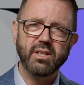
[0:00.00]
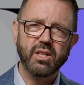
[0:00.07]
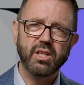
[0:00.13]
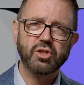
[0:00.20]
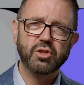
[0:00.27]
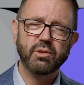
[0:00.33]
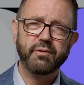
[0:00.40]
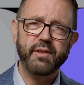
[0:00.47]
a
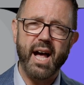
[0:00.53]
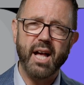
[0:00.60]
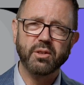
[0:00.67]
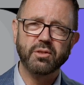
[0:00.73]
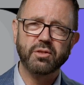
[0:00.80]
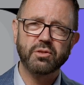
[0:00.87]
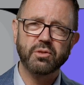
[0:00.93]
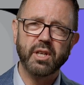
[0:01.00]
digital value
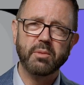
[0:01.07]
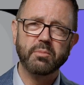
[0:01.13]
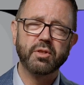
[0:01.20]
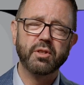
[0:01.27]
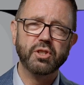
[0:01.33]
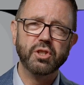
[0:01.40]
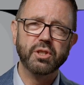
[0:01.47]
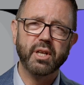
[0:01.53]
stream so
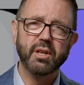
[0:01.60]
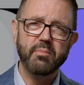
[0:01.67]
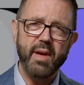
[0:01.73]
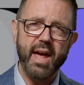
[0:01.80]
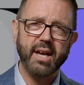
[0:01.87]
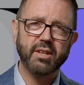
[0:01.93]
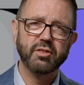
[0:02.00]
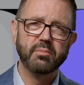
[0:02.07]
that you can
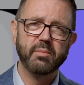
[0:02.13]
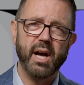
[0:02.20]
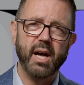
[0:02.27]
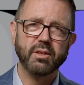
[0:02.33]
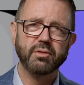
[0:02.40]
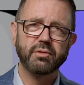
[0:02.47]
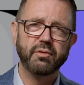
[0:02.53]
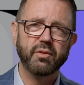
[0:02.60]

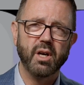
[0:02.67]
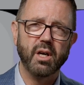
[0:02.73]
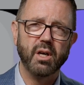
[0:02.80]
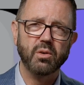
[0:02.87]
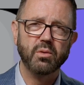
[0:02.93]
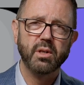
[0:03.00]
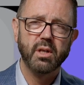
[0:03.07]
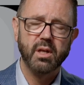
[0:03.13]
maximize
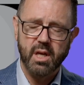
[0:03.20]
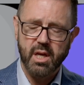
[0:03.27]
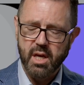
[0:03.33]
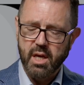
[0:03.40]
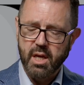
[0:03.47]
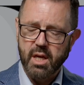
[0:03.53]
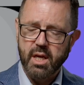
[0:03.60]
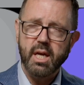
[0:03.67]
flow.
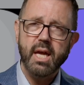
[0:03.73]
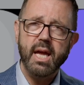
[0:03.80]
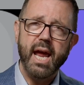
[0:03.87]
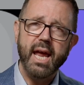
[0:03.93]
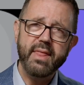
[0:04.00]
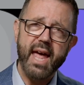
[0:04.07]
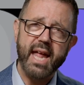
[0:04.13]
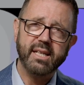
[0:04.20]

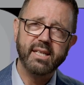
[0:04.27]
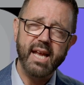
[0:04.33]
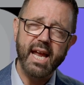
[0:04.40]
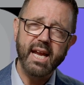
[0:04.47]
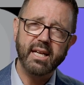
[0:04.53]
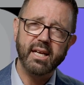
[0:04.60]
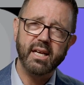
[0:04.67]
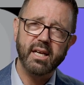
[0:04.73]
And that
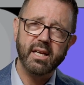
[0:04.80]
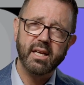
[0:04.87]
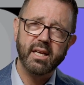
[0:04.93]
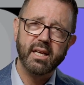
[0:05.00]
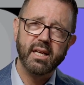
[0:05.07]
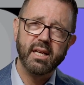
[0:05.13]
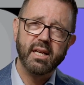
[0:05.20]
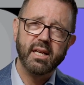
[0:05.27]
data
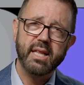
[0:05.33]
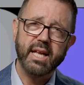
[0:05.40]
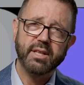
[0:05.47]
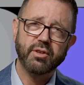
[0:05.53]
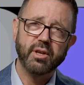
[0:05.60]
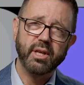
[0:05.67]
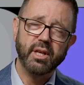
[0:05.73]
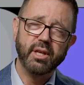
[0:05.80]
that's
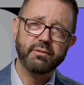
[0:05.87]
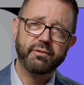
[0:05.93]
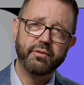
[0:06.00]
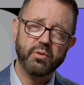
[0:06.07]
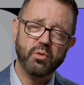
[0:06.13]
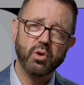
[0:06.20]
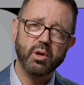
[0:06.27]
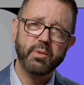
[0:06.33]
going to
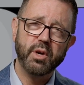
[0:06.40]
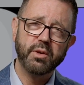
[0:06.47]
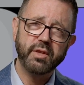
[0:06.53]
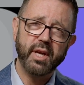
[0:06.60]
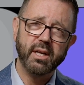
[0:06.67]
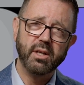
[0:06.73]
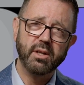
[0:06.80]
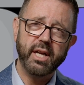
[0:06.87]
inform those
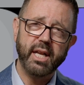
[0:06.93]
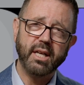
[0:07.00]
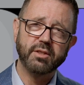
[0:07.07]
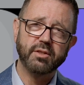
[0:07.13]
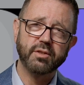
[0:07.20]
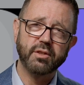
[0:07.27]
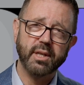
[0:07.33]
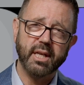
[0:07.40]
analytics
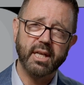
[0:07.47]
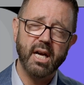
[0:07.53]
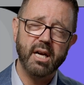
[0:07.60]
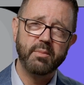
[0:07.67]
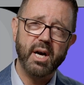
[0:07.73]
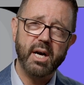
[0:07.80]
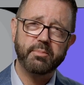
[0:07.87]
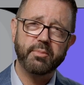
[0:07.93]
is going to
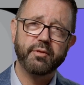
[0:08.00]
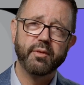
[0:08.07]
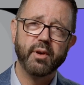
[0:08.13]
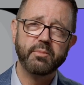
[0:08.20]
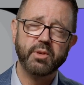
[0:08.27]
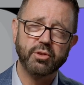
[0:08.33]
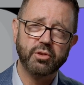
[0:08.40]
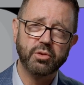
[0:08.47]
come up
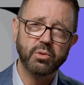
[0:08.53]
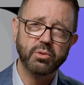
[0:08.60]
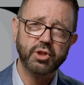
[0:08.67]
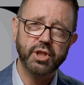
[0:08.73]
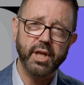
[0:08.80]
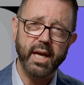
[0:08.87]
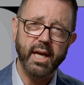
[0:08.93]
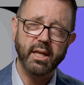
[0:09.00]
from your tool
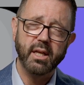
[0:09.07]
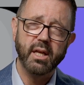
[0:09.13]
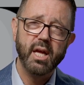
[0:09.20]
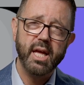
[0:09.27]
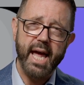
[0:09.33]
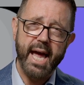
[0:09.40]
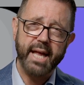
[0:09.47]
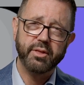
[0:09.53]
chain
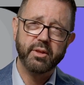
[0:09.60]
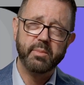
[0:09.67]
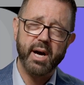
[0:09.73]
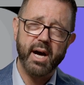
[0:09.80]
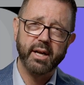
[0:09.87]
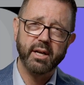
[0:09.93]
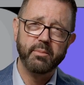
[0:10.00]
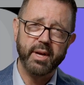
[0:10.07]
at the
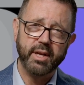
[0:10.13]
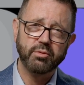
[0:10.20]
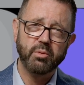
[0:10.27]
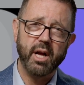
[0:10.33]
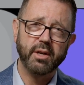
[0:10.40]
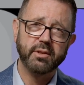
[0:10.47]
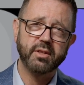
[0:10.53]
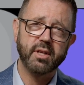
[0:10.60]
bottom as
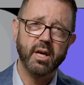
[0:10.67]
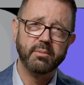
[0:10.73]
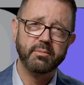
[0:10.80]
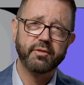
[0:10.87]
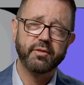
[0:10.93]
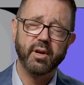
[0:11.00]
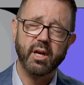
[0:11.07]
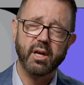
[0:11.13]
well as come
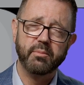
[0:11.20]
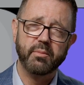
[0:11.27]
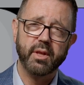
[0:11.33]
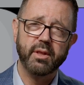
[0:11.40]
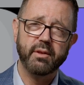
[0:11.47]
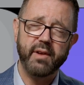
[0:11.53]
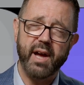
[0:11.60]
from the